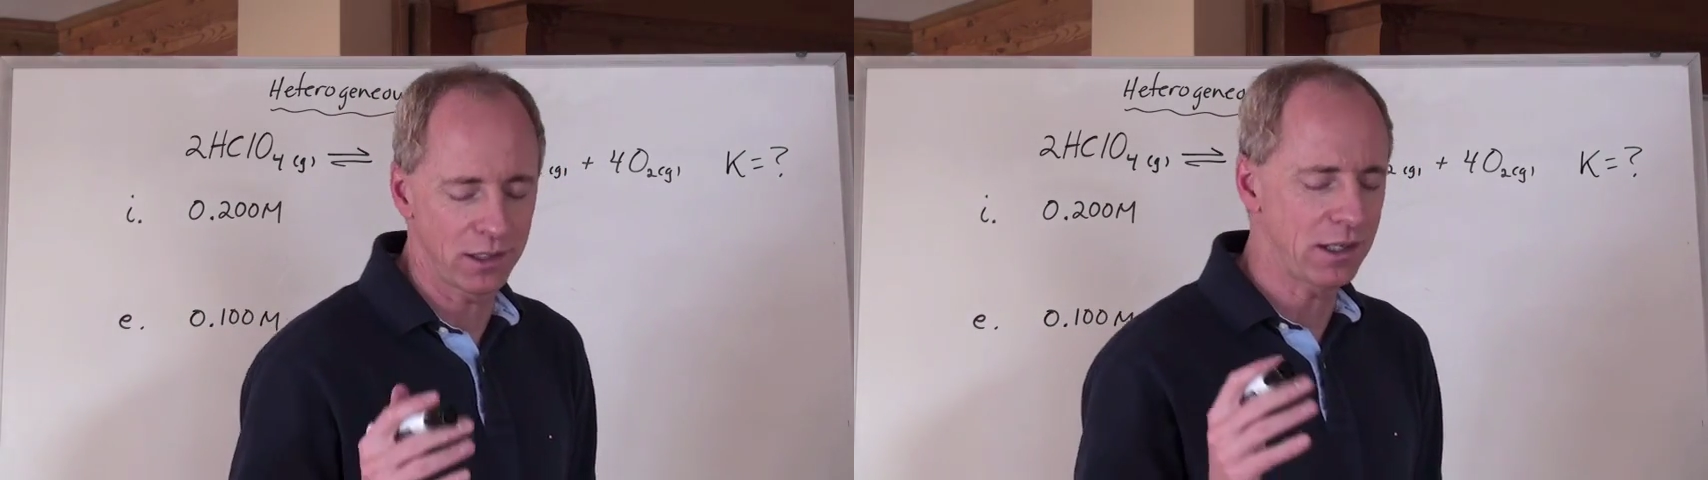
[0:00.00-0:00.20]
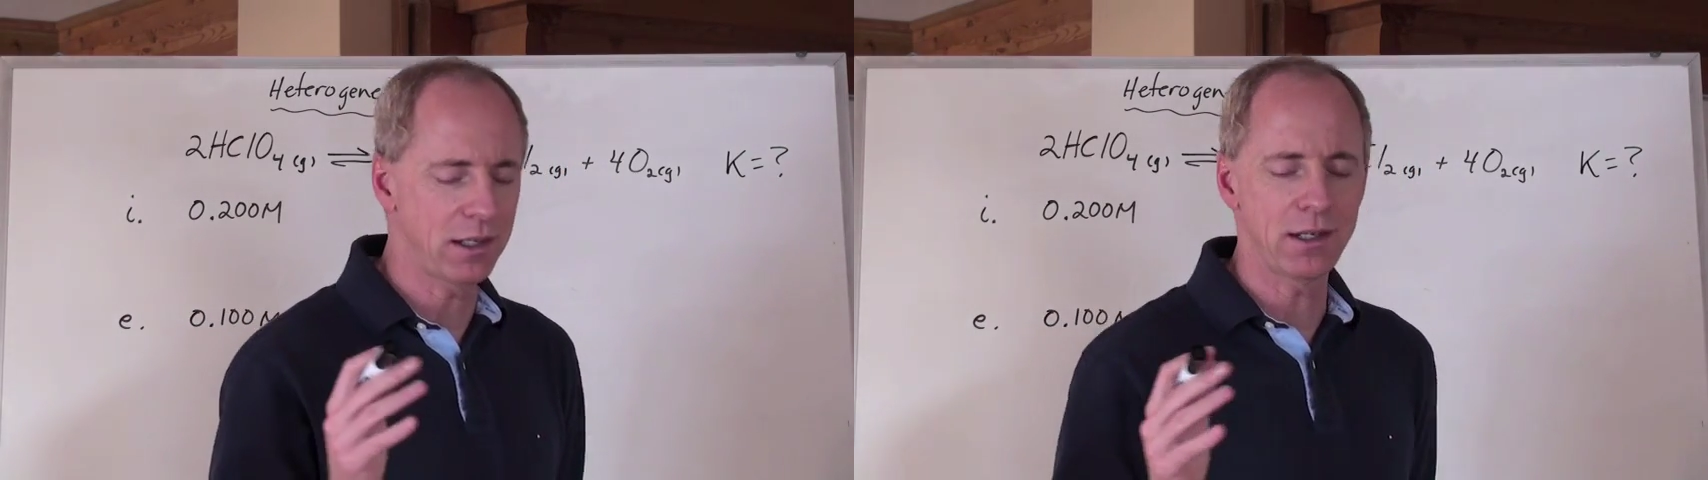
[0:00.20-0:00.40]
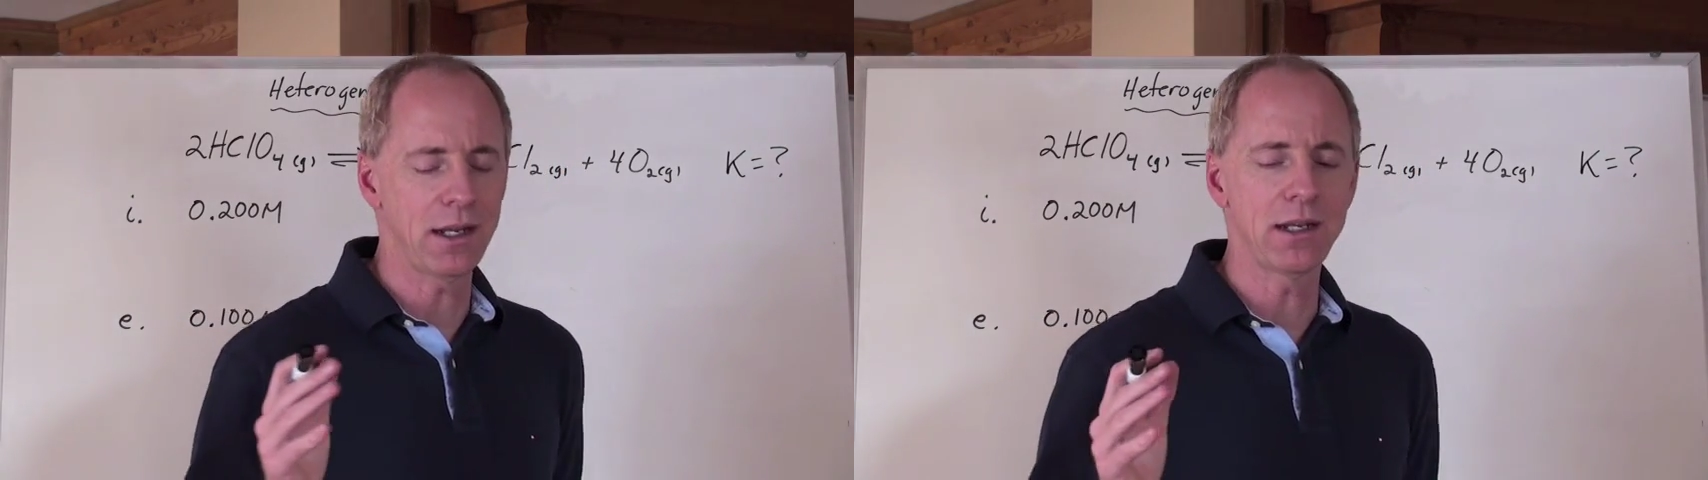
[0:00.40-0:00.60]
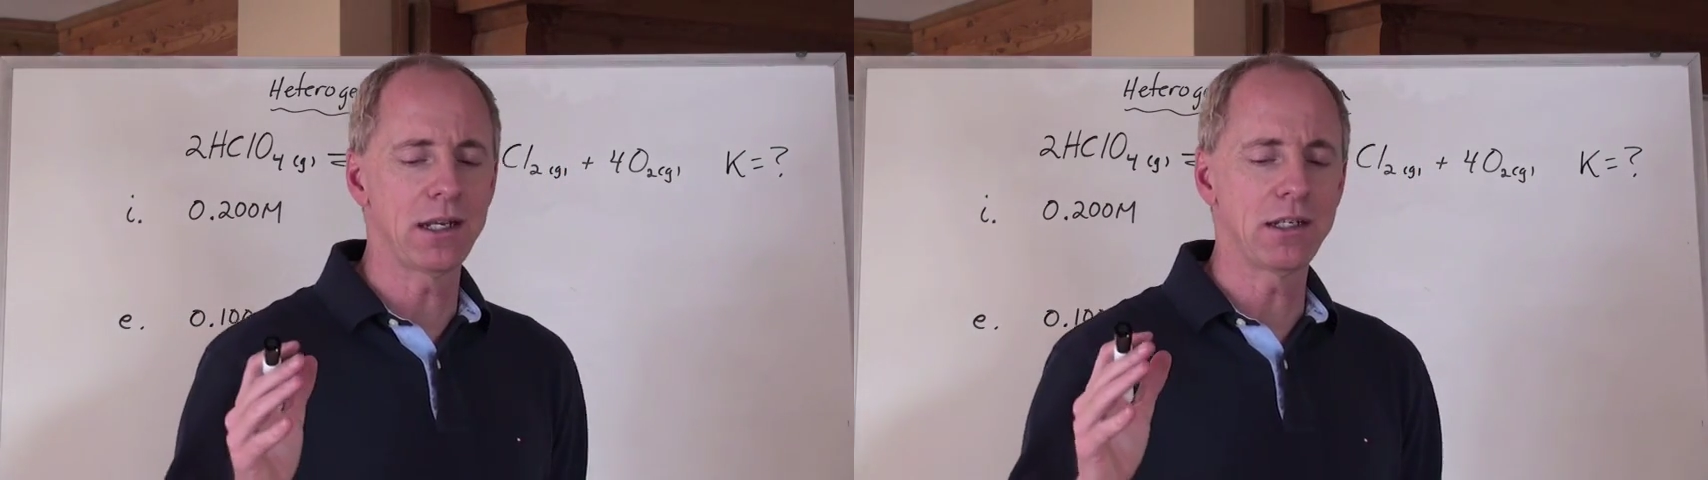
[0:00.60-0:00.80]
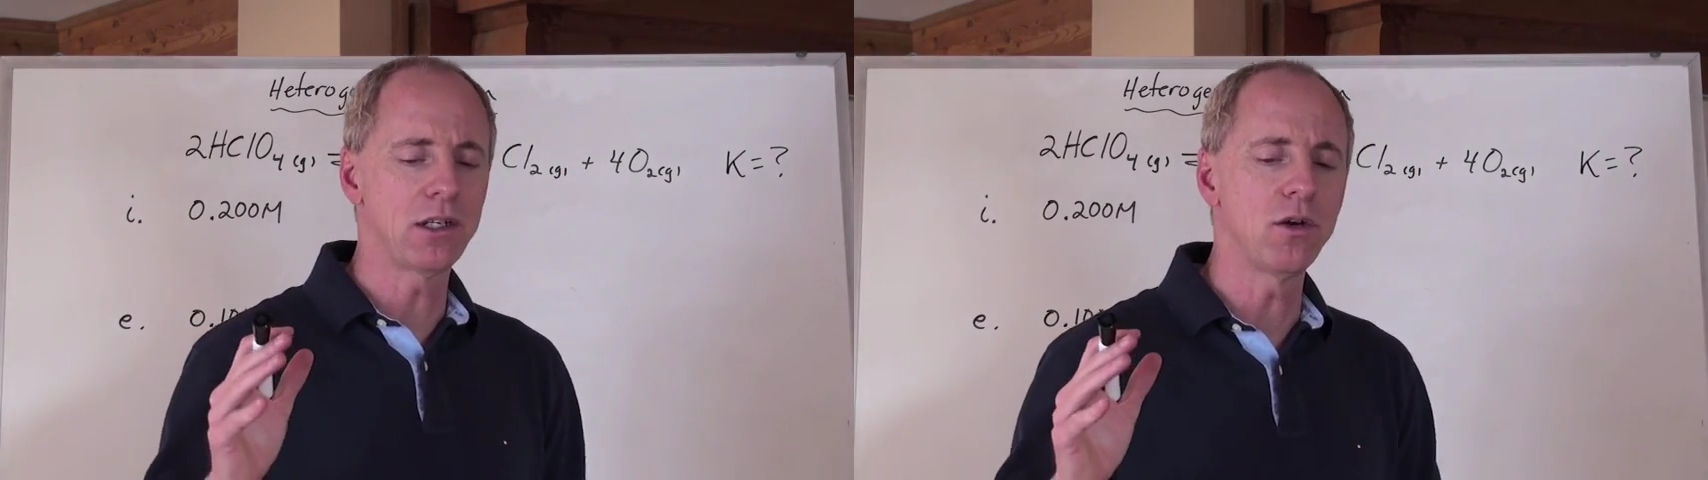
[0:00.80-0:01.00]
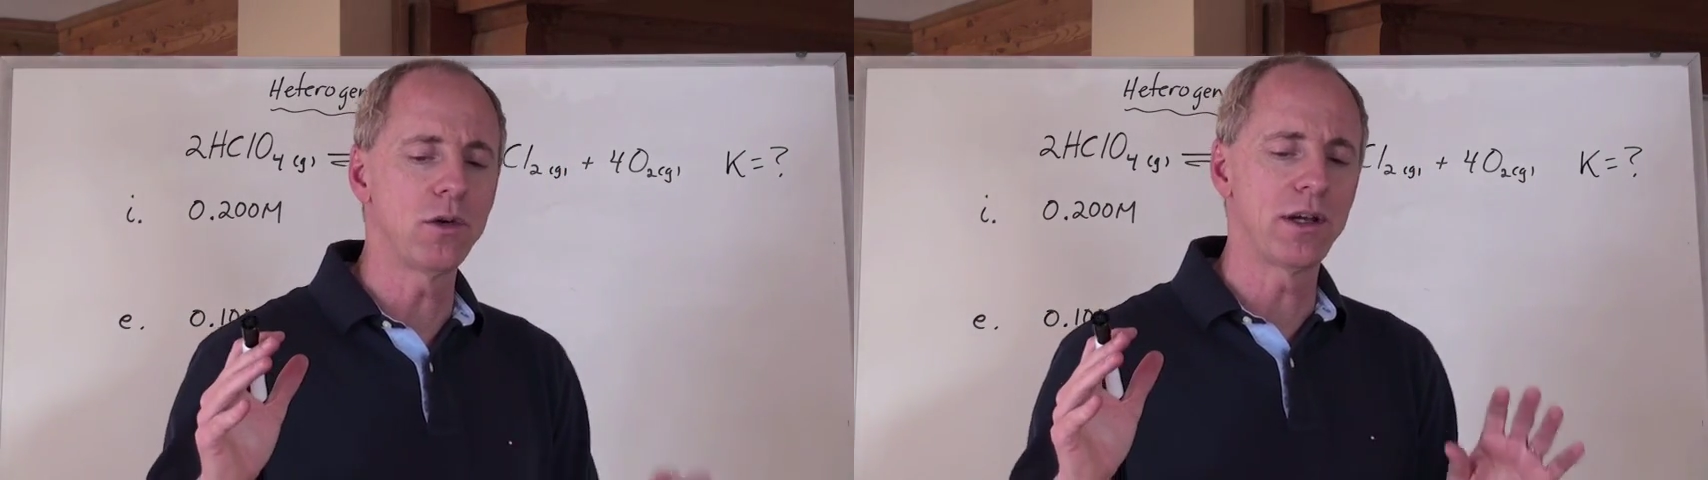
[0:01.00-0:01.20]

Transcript: And, and, and you know,